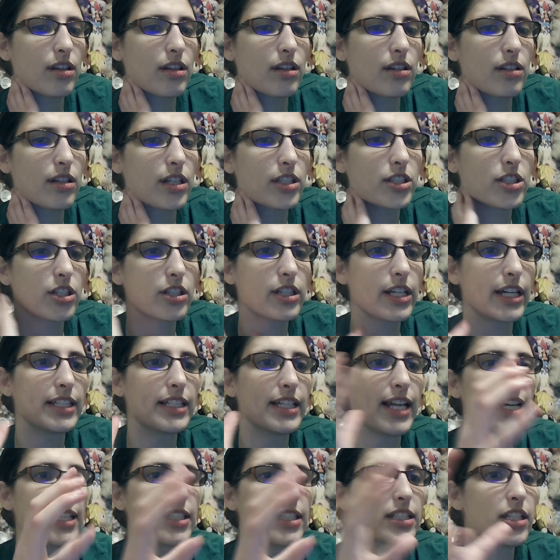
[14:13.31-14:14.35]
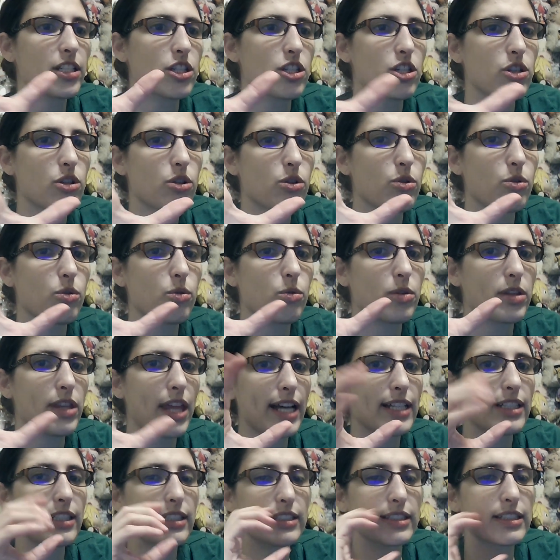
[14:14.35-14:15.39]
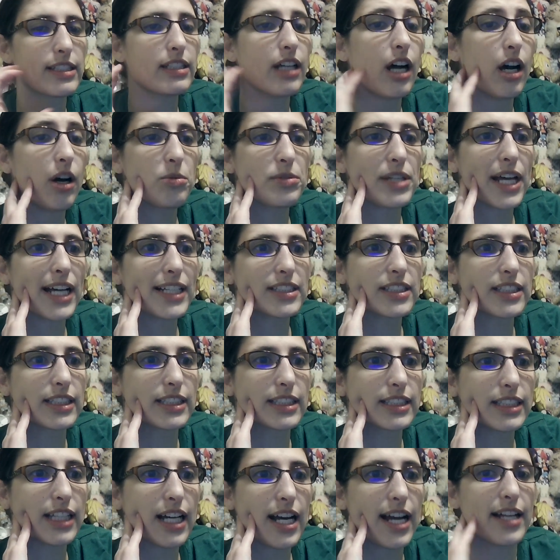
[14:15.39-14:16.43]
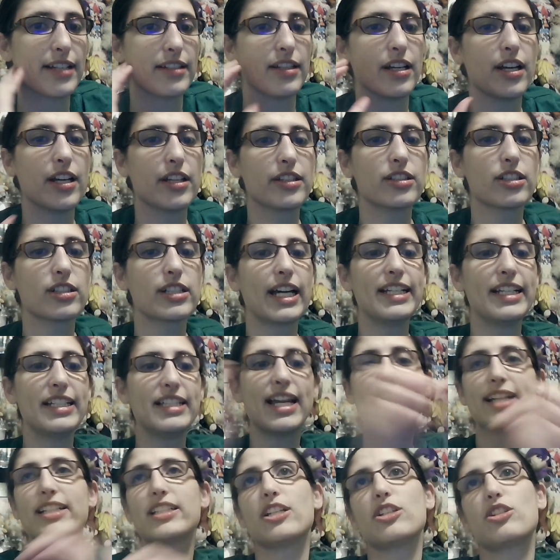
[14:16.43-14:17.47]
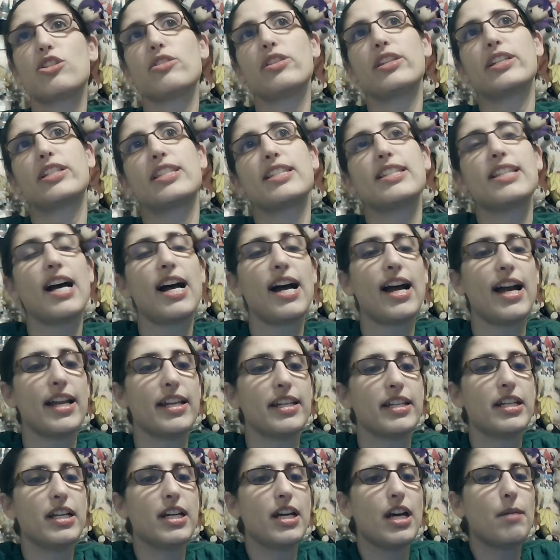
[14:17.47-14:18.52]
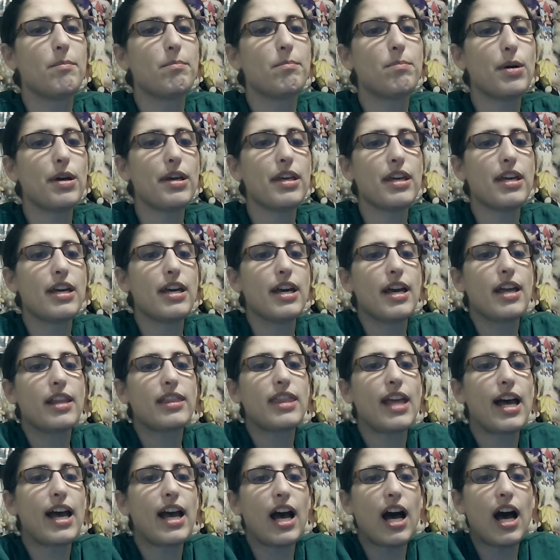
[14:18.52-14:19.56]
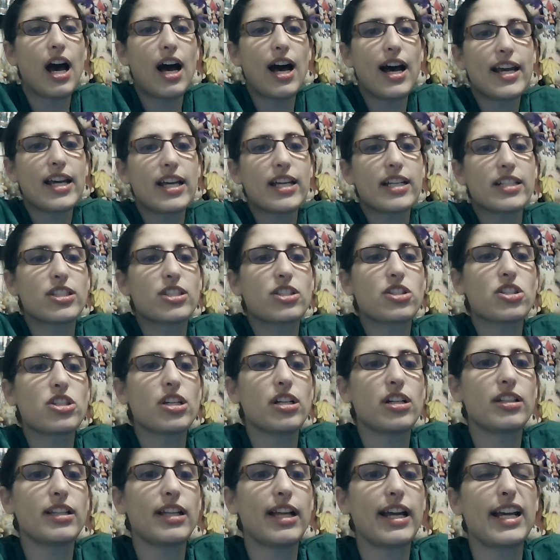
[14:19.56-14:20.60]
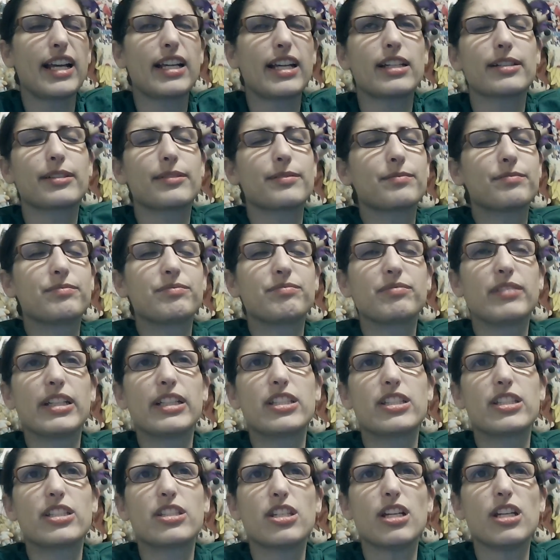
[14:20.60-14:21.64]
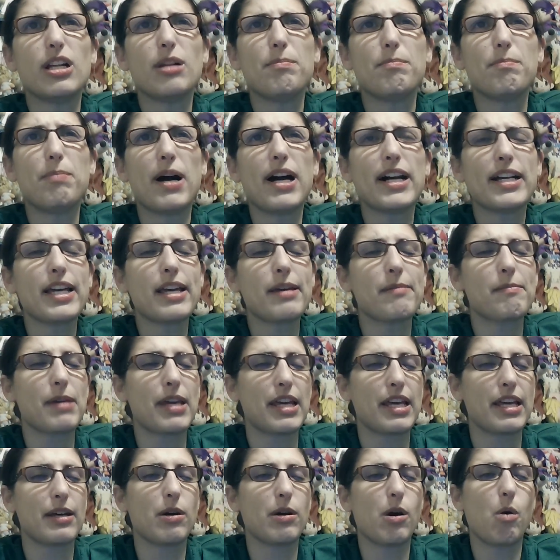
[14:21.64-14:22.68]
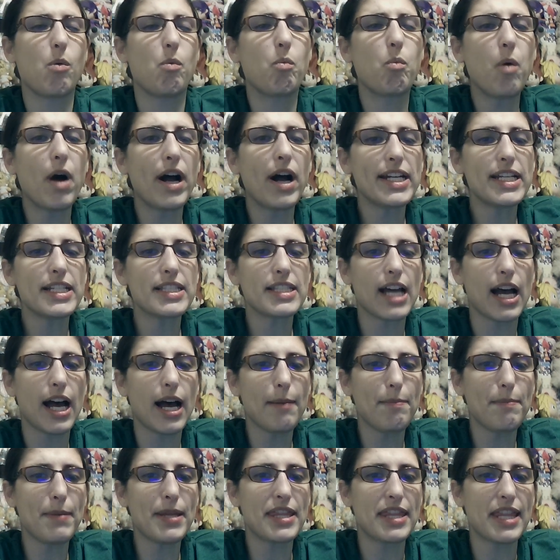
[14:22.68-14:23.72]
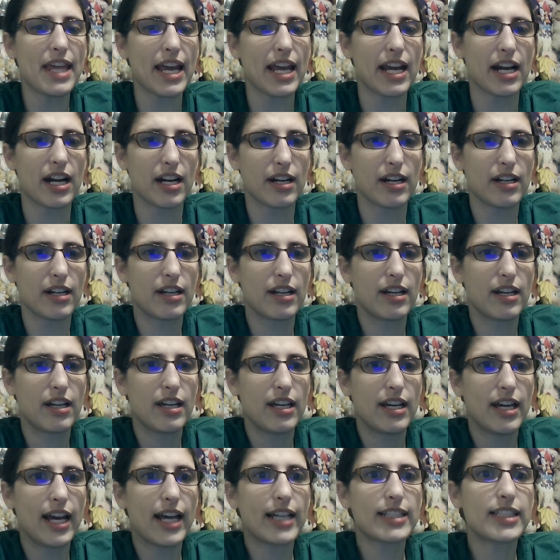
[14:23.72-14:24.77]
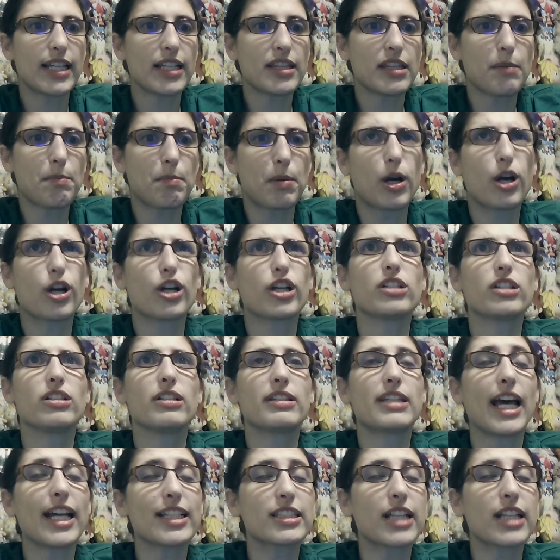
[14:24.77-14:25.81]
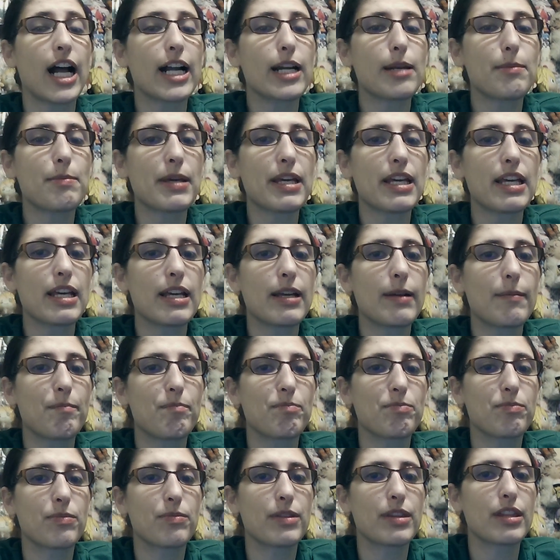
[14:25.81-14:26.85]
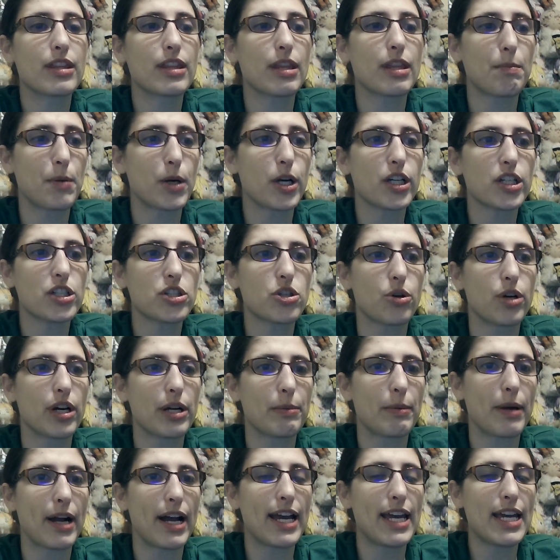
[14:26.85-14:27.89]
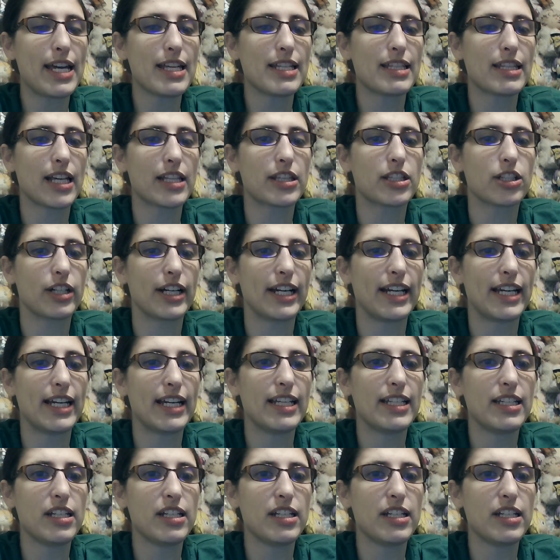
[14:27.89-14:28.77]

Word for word: Because they're connected to that, oh, that's the sun. They're connected to the sun. But that eye is still like, it's still bugging me. What is up in there? Is that the that's gotta be the purgatory, right? That they're in?